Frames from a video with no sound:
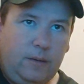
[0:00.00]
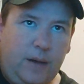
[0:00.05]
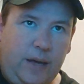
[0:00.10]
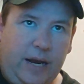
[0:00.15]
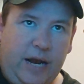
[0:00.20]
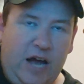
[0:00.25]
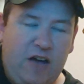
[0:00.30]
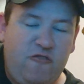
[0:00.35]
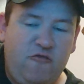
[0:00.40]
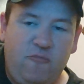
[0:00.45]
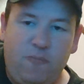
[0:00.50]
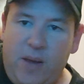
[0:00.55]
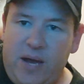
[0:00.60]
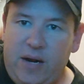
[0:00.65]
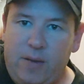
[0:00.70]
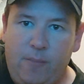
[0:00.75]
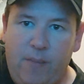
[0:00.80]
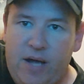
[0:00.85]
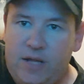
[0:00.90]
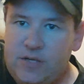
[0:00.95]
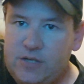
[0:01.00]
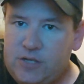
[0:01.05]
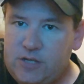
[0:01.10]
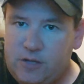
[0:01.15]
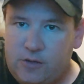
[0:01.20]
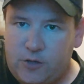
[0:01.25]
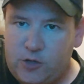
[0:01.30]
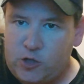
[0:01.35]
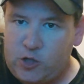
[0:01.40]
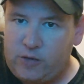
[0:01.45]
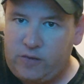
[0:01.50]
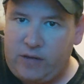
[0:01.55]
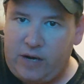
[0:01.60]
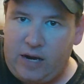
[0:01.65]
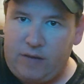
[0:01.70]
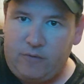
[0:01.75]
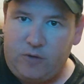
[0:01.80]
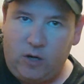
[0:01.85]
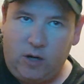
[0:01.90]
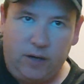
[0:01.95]
And I've made amends to the shit that
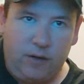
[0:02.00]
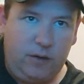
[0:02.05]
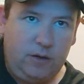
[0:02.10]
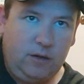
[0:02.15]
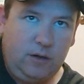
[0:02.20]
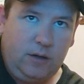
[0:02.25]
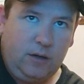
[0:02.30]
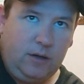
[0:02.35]
I've done.